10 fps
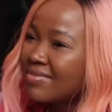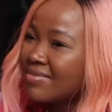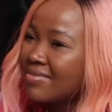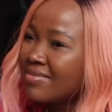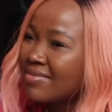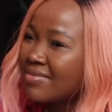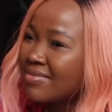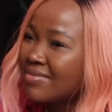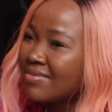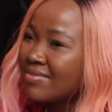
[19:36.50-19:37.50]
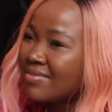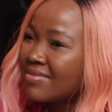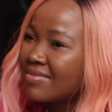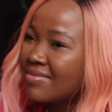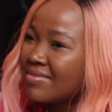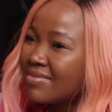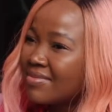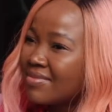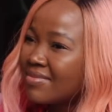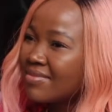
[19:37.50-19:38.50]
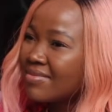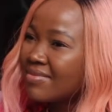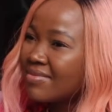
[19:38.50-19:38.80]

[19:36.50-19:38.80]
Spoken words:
(not speaking)